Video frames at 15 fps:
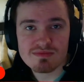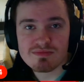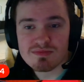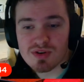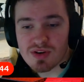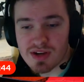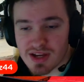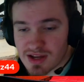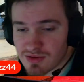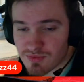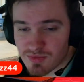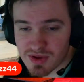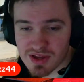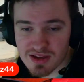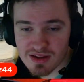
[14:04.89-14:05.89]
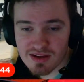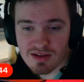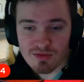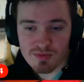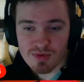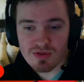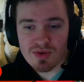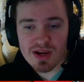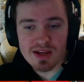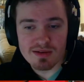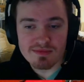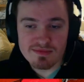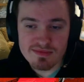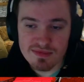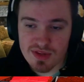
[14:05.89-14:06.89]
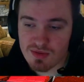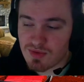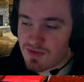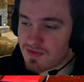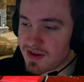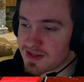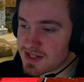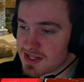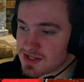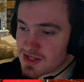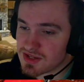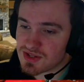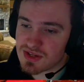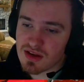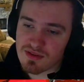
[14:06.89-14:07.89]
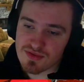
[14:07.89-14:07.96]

But it'll be great. It'll be fantastic stuff.